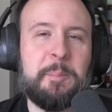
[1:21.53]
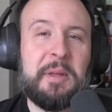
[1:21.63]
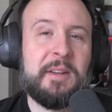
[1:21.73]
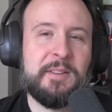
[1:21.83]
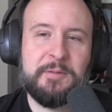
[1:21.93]

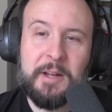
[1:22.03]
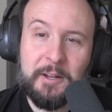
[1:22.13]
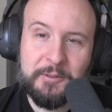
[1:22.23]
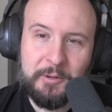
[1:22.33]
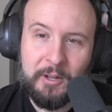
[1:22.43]
billions of
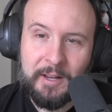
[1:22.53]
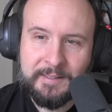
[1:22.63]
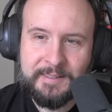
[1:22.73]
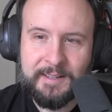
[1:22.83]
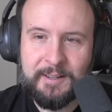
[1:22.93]
dollars were
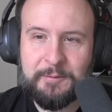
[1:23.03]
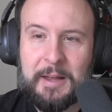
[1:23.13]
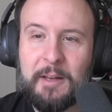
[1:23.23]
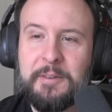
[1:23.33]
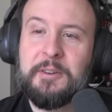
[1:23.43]
lost.
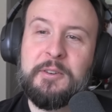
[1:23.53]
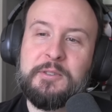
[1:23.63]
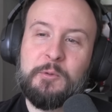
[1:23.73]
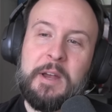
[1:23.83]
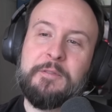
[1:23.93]
Valve introduced
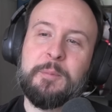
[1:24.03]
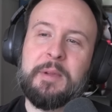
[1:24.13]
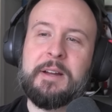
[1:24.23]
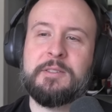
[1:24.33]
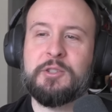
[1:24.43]
a way for
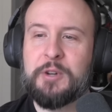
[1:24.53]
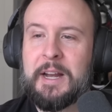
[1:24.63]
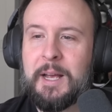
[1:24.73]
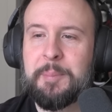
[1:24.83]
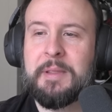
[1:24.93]
players to trade
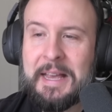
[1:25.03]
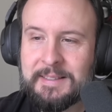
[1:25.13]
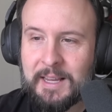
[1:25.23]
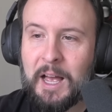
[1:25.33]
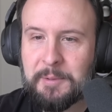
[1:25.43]
up less
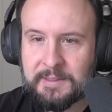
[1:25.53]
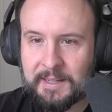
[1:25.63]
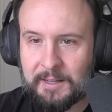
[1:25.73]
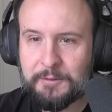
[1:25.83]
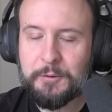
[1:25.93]
common
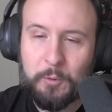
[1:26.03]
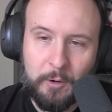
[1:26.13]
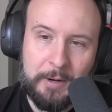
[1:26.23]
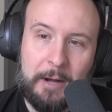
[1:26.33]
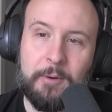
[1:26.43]
skins for more
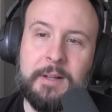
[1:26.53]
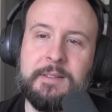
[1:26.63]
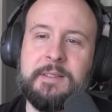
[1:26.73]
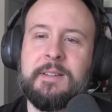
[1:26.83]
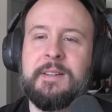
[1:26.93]
rare
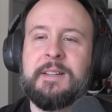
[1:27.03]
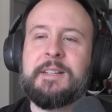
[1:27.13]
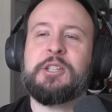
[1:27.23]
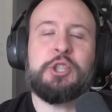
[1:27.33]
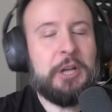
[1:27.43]
ones,
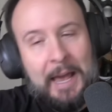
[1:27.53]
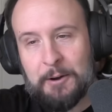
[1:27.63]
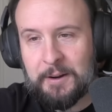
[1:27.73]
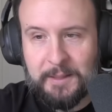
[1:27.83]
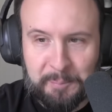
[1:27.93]

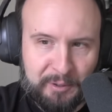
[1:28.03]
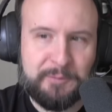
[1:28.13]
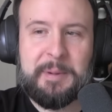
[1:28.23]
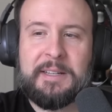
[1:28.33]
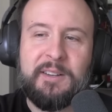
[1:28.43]
shattering the
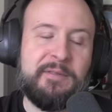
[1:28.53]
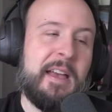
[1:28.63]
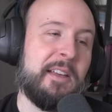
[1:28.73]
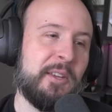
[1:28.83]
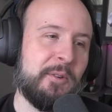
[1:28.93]
prospective
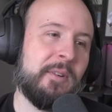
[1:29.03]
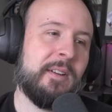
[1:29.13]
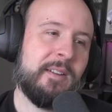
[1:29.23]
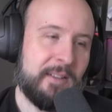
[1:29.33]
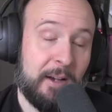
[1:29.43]
value
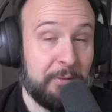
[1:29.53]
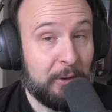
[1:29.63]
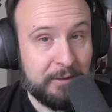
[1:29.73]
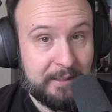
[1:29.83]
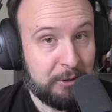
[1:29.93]
of
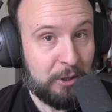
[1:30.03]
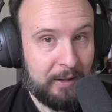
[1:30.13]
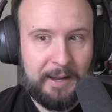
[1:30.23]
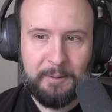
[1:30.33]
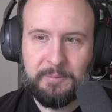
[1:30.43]
those digital
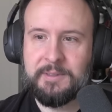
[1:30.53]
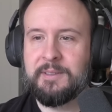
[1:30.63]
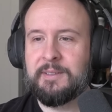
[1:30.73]
items.